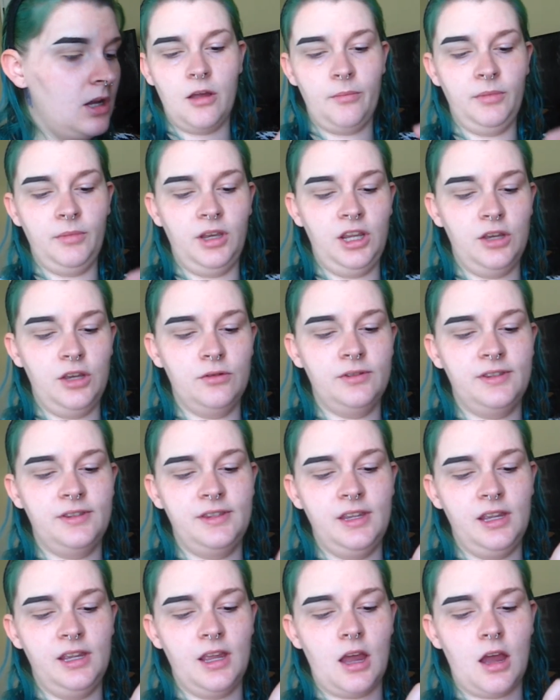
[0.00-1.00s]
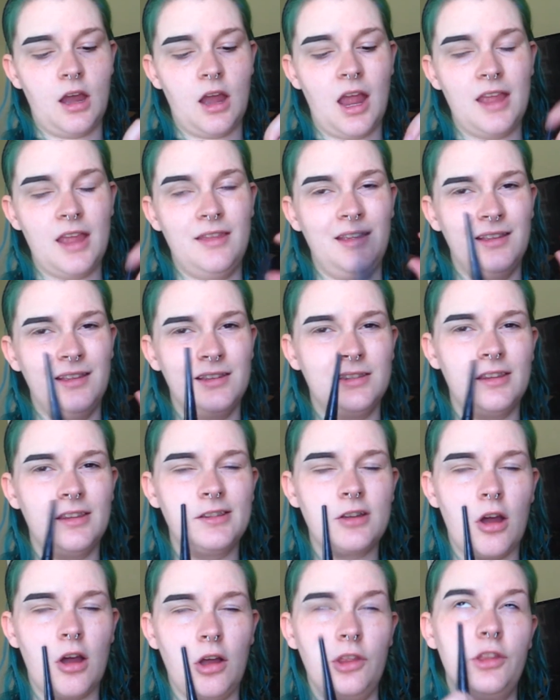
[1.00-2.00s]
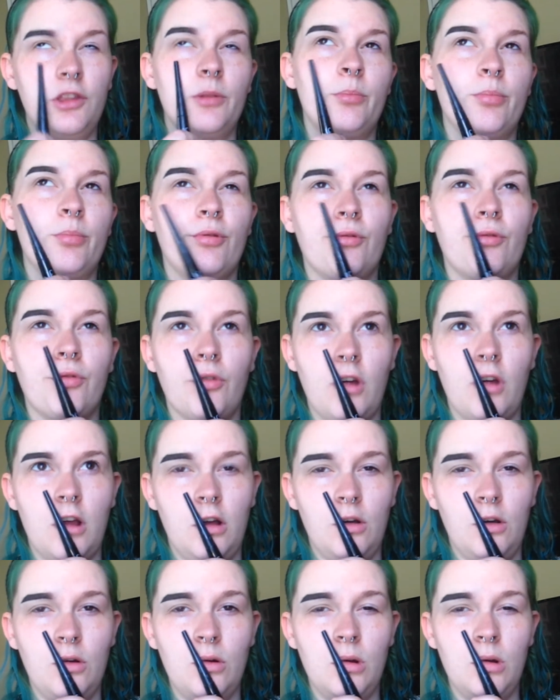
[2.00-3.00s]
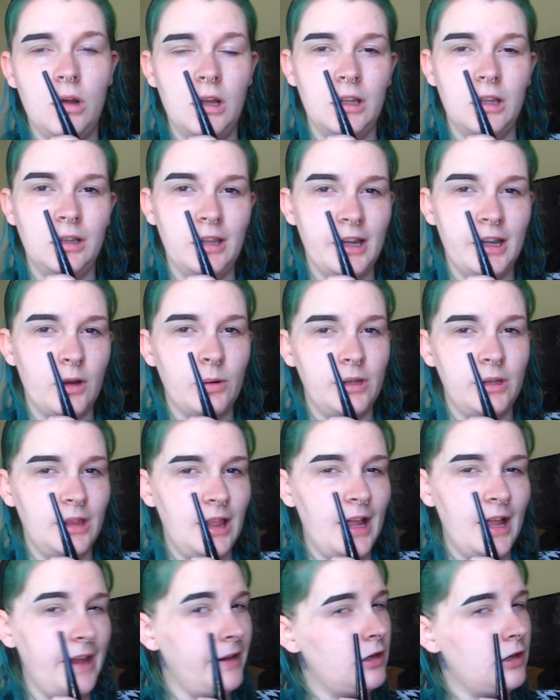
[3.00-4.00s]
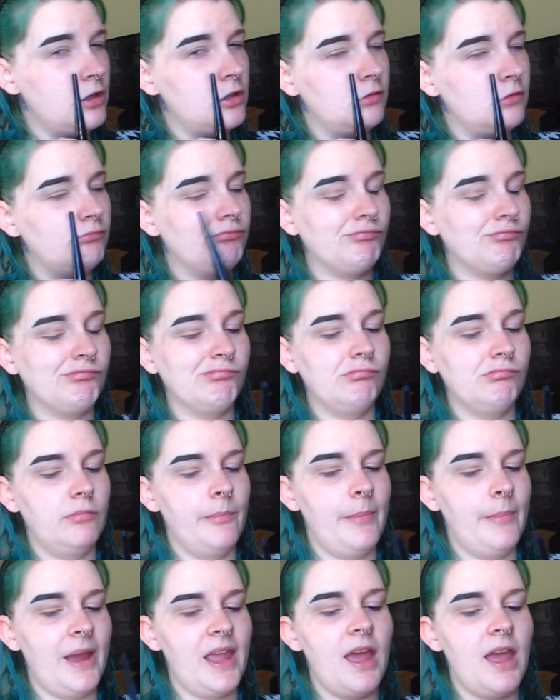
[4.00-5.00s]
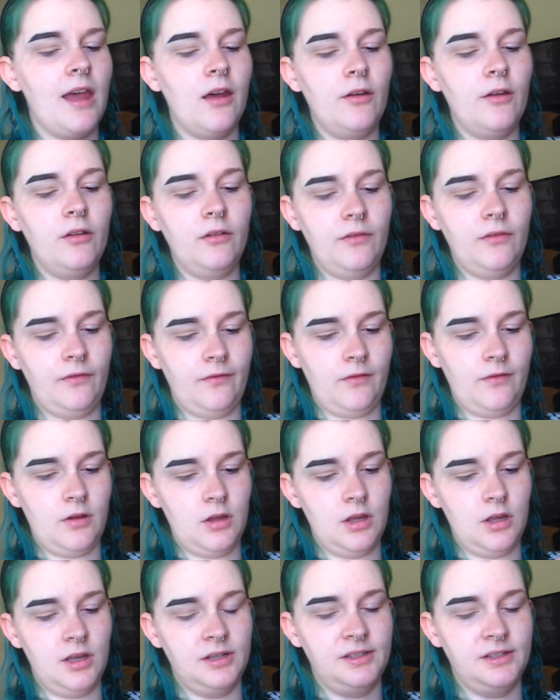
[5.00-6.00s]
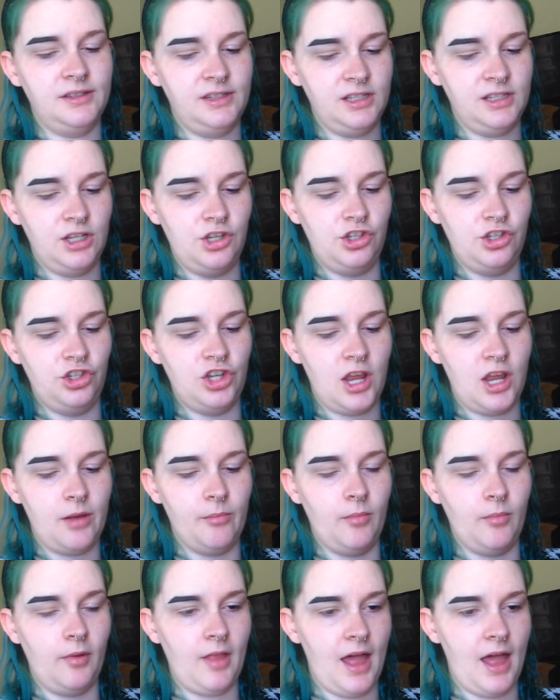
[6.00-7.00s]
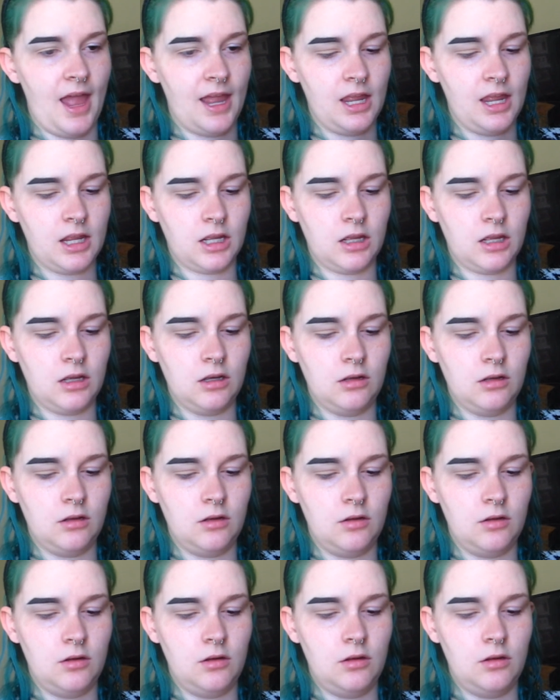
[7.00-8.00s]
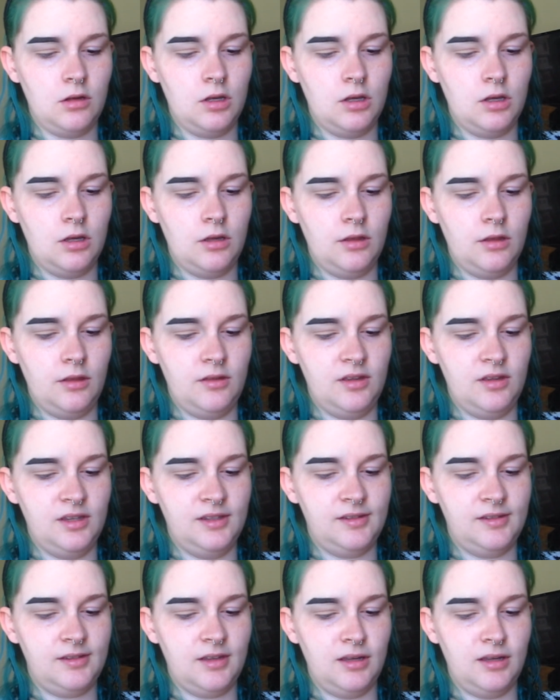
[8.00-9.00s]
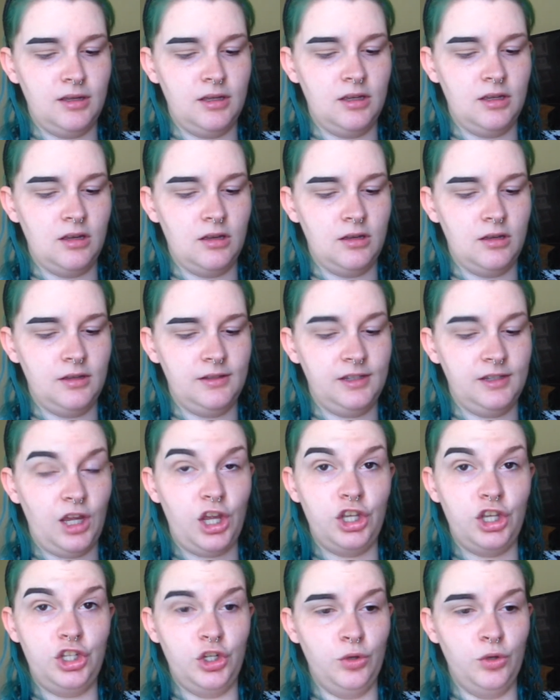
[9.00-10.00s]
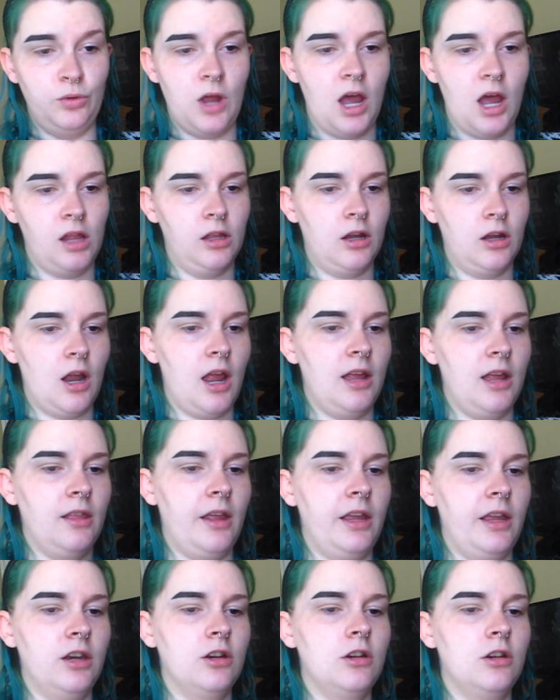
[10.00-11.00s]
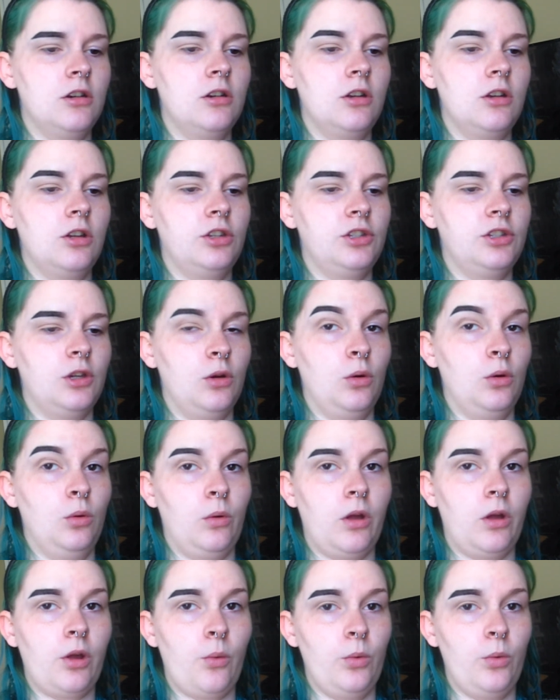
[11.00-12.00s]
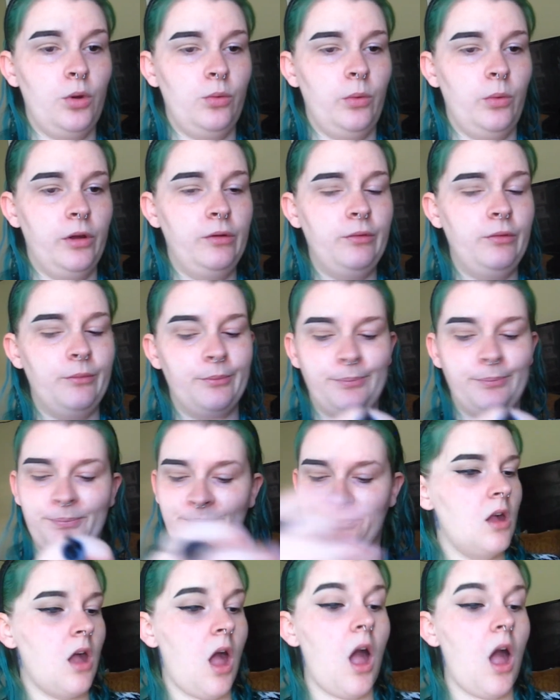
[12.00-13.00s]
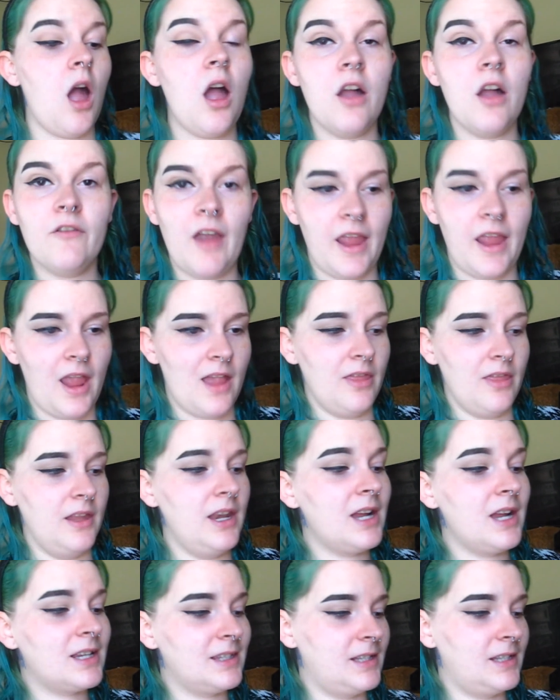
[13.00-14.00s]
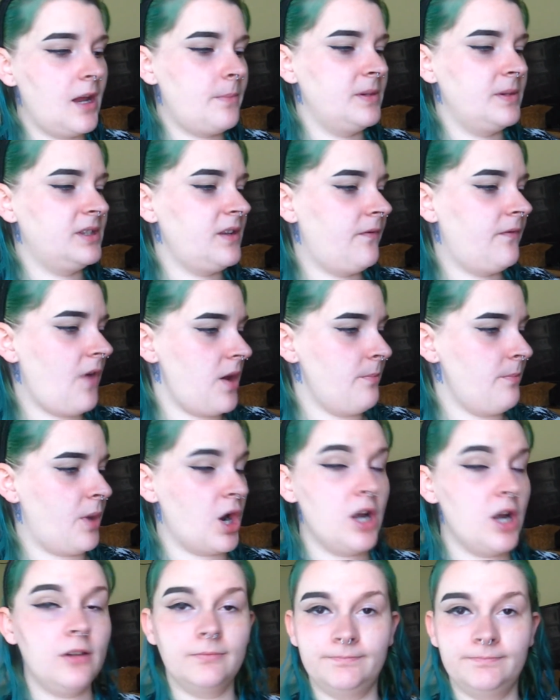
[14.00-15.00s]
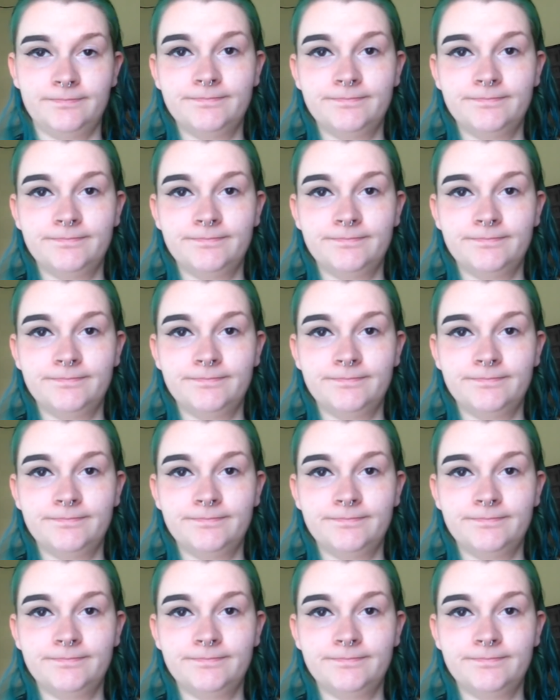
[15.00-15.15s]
I'm going to use the, I think this is called the Pro Liquid Liner by e.l.f. It's in jet black. This is a $2 eyeliner, so woot woot. Alright, and the next step is the fun part,